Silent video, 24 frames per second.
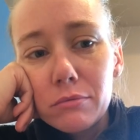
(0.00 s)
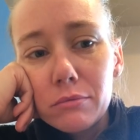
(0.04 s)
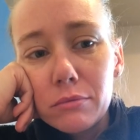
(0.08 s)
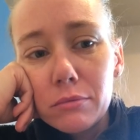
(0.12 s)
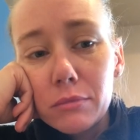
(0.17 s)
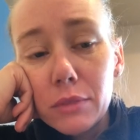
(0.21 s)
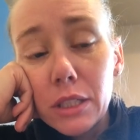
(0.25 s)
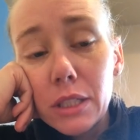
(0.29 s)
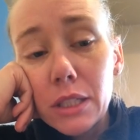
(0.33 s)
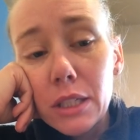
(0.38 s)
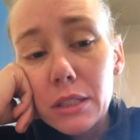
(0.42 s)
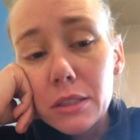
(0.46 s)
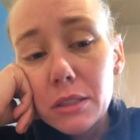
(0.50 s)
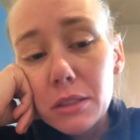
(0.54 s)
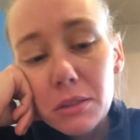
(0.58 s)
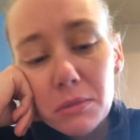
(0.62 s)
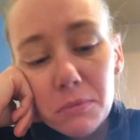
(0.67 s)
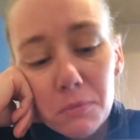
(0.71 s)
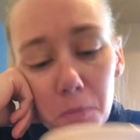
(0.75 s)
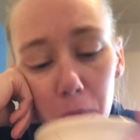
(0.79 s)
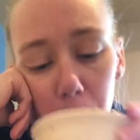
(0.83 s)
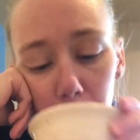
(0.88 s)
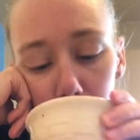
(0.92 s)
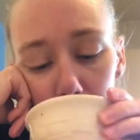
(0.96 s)
it does.
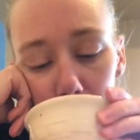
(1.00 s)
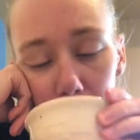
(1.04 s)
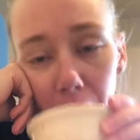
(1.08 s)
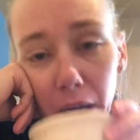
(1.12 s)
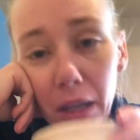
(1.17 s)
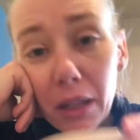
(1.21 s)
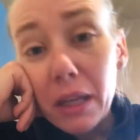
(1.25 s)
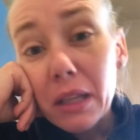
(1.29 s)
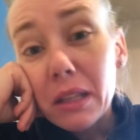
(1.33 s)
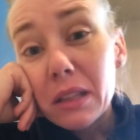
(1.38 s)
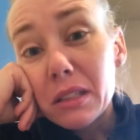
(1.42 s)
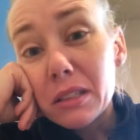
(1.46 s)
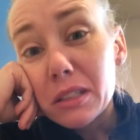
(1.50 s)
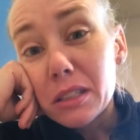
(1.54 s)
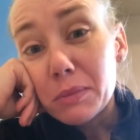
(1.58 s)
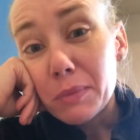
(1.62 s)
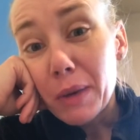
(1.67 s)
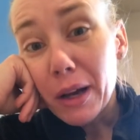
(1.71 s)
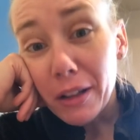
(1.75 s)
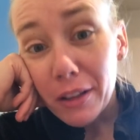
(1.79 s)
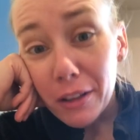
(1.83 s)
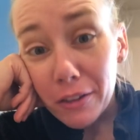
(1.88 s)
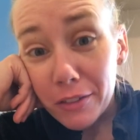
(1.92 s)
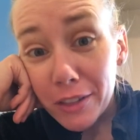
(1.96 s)
I like the
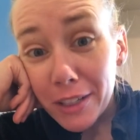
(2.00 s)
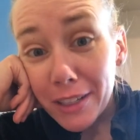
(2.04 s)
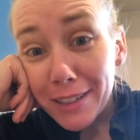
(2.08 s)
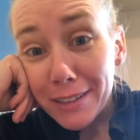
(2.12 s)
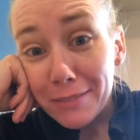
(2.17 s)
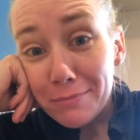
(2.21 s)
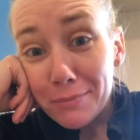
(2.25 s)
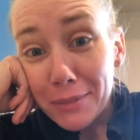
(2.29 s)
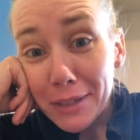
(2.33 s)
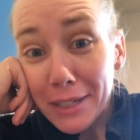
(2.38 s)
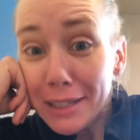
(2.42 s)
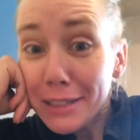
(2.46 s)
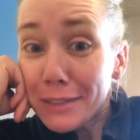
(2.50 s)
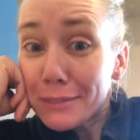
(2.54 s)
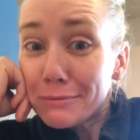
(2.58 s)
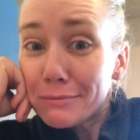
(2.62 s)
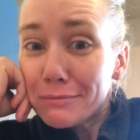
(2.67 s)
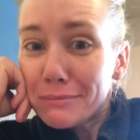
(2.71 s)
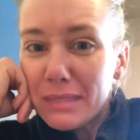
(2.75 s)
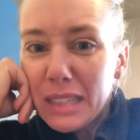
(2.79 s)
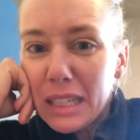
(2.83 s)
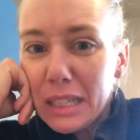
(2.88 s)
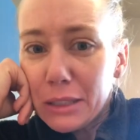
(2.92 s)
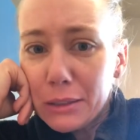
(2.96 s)
smell of it, but
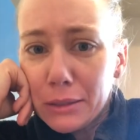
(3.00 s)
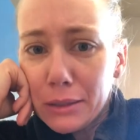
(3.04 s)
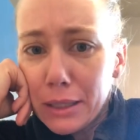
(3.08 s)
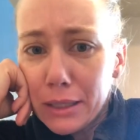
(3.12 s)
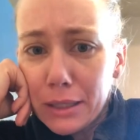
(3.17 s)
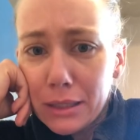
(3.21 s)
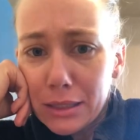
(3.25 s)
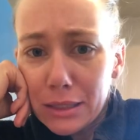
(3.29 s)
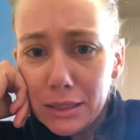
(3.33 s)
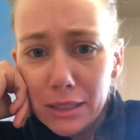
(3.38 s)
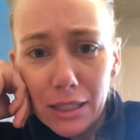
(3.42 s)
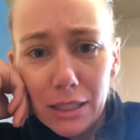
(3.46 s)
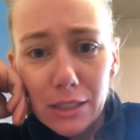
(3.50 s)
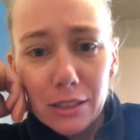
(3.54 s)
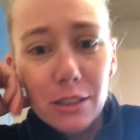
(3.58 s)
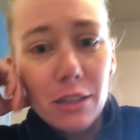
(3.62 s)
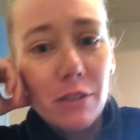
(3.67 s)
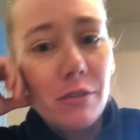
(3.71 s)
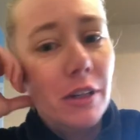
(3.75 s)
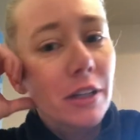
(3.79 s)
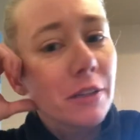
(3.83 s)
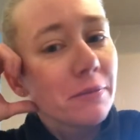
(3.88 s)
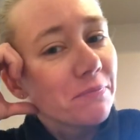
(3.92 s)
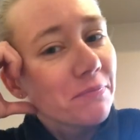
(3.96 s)
I don't like the taste of
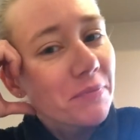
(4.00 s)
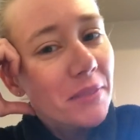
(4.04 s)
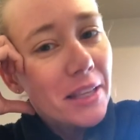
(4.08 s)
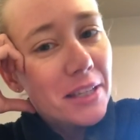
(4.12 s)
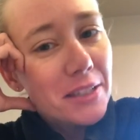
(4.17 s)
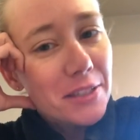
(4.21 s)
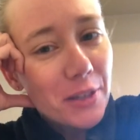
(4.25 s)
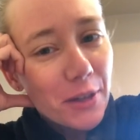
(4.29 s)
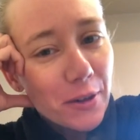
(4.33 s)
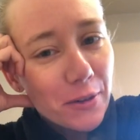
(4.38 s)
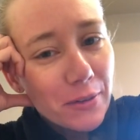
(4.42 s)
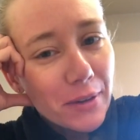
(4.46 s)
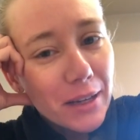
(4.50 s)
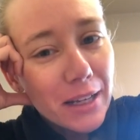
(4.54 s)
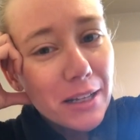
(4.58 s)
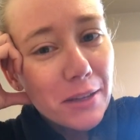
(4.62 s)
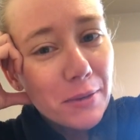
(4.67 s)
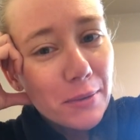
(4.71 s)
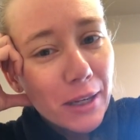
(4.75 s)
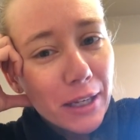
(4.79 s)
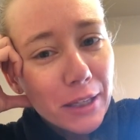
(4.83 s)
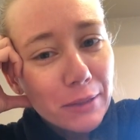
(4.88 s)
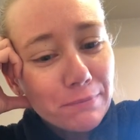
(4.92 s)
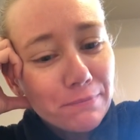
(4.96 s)
it. So
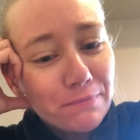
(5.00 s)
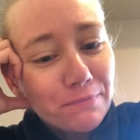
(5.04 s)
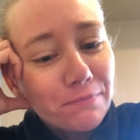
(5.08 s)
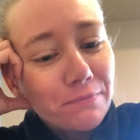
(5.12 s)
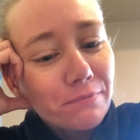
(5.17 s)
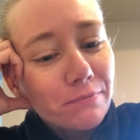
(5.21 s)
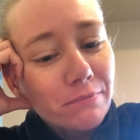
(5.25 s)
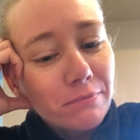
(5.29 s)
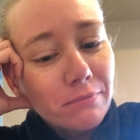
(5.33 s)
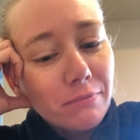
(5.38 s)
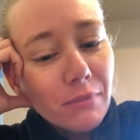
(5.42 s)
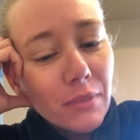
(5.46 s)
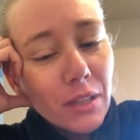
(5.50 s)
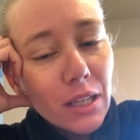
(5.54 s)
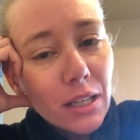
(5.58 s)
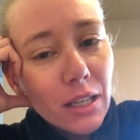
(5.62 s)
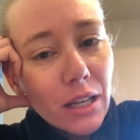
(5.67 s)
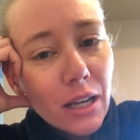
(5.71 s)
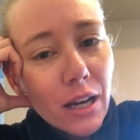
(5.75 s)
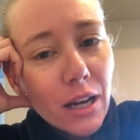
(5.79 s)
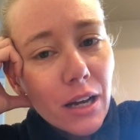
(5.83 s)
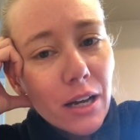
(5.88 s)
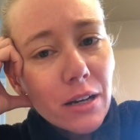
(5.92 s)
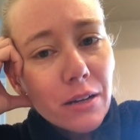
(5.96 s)
anyway,
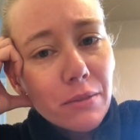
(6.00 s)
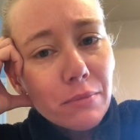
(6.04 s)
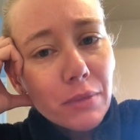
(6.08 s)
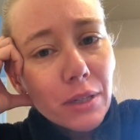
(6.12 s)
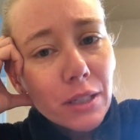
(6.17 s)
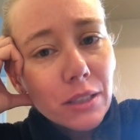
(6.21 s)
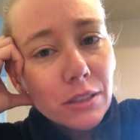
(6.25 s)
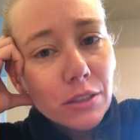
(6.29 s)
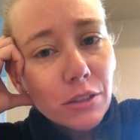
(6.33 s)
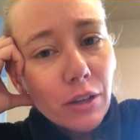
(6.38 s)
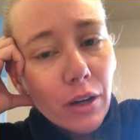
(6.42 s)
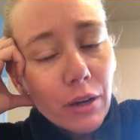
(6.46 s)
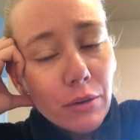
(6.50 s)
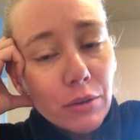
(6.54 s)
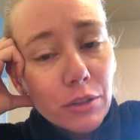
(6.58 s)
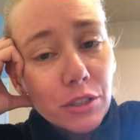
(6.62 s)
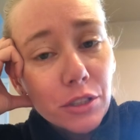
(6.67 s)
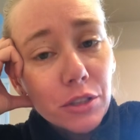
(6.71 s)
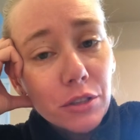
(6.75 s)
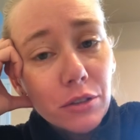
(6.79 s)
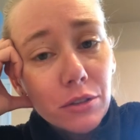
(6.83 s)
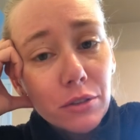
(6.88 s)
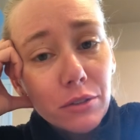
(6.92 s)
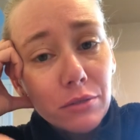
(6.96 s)
so I was
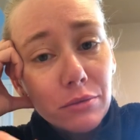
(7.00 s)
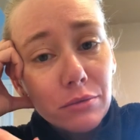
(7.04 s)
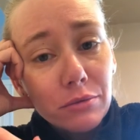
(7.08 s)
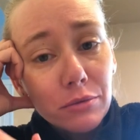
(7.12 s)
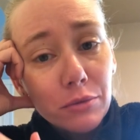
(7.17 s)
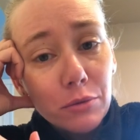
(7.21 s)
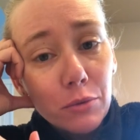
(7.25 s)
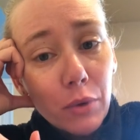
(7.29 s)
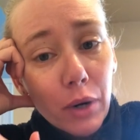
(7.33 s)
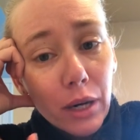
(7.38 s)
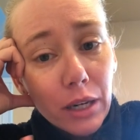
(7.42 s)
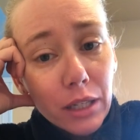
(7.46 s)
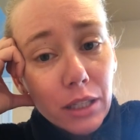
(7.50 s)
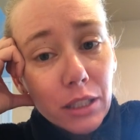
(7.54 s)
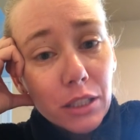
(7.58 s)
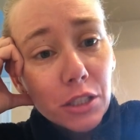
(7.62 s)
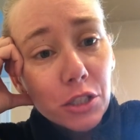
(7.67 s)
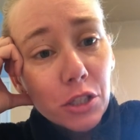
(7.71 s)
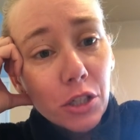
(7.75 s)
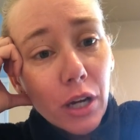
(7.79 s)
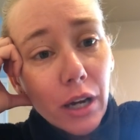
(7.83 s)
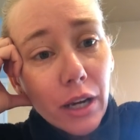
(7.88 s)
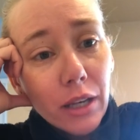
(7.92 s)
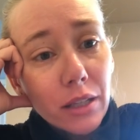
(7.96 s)
wanting to
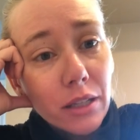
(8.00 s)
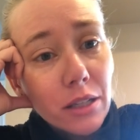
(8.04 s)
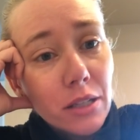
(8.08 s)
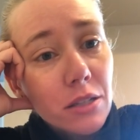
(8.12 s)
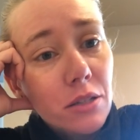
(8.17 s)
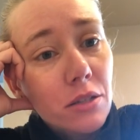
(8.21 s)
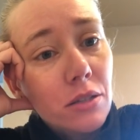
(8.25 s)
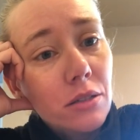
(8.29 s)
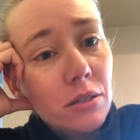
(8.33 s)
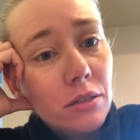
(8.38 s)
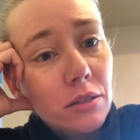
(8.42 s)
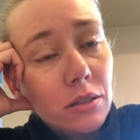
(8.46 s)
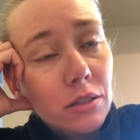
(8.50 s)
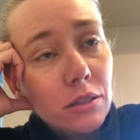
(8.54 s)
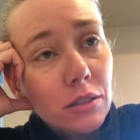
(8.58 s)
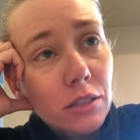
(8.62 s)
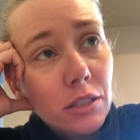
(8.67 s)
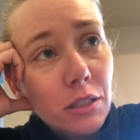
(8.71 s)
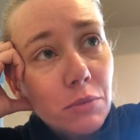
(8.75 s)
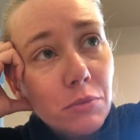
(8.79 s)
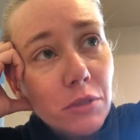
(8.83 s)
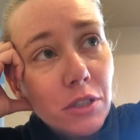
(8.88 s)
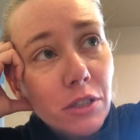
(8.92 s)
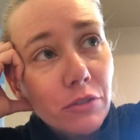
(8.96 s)
try this.
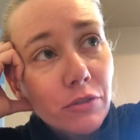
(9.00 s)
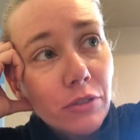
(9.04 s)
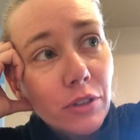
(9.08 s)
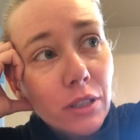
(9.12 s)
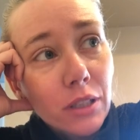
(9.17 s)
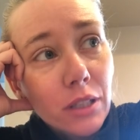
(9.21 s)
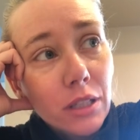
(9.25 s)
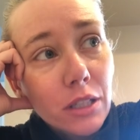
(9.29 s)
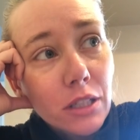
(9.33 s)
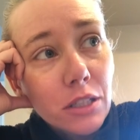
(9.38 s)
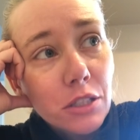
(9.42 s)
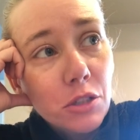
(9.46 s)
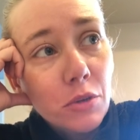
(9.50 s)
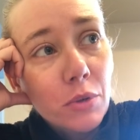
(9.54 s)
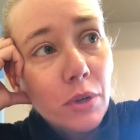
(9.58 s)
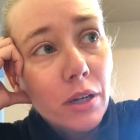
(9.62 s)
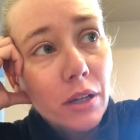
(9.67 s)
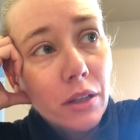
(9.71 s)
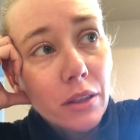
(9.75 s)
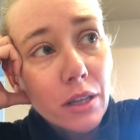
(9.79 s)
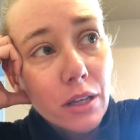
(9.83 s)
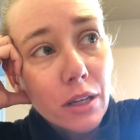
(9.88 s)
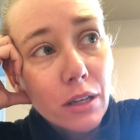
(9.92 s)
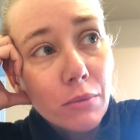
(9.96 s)
Some different things you want to
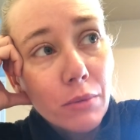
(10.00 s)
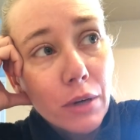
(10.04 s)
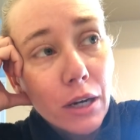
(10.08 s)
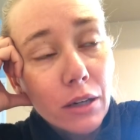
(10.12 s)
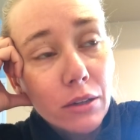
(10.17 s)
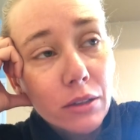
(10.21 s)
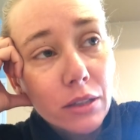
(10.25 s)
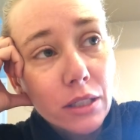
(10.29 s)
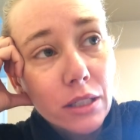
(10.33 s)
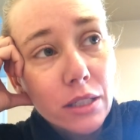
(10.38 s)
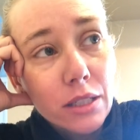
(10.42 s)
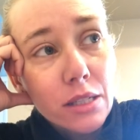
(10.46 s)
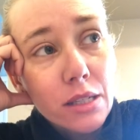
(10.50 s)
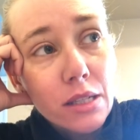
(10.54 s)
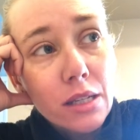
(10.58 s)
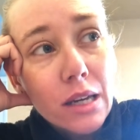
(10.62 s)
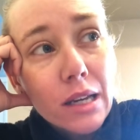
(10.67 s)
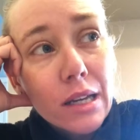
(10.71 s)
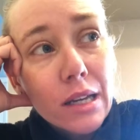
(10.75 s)
think about is